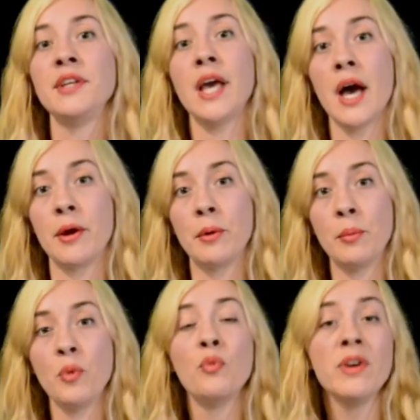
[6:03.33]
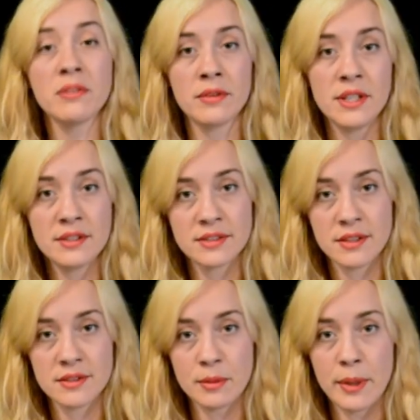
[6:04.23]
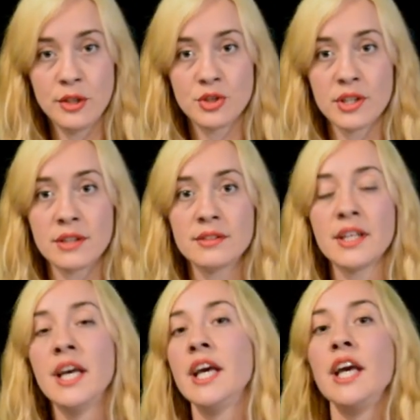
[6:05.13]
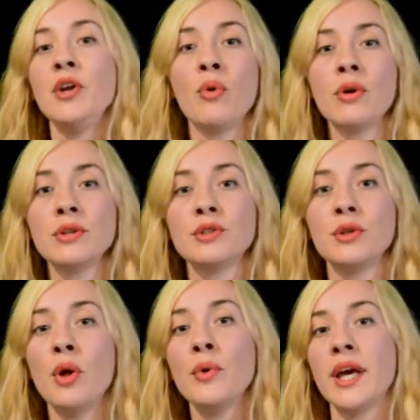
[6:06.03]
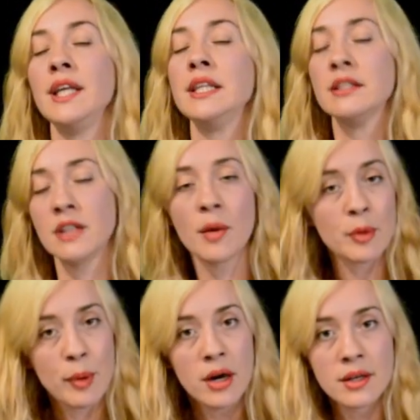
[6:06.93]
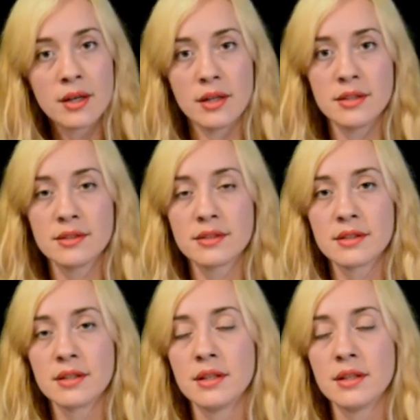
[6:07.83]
the atom with these 6 dimensions in order to locate the atomic particles.